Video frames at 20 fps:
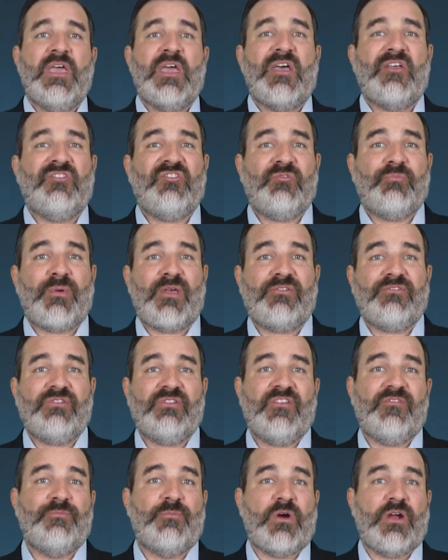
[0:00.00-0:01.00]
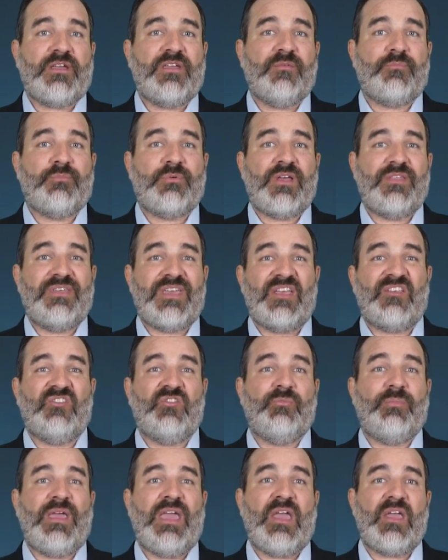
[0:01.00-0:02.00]
especially if market breadth
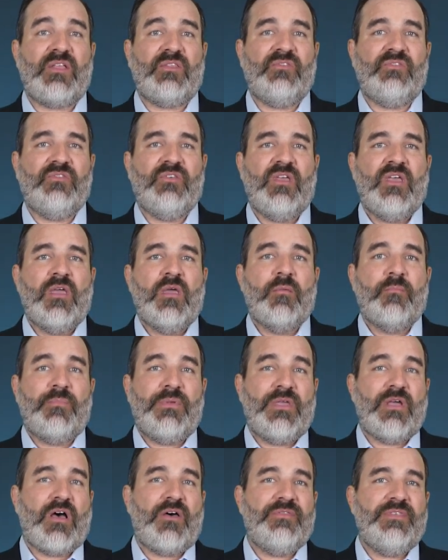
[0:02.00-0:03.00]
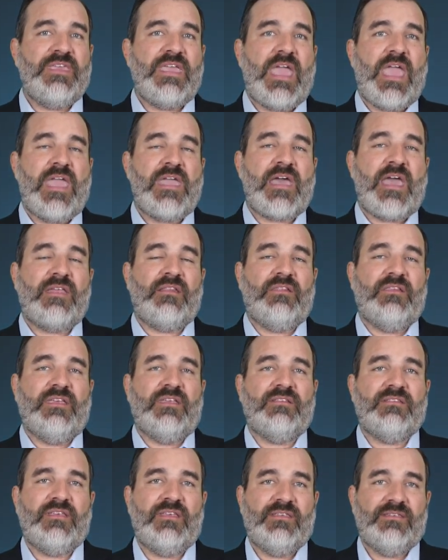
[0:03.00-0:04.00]
expands beyond the
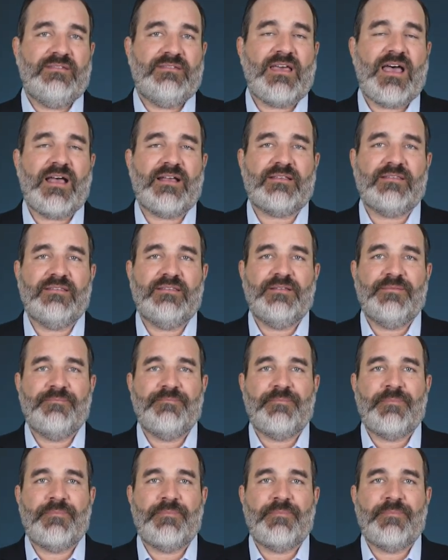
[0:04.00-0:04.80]
AI-linked stocks.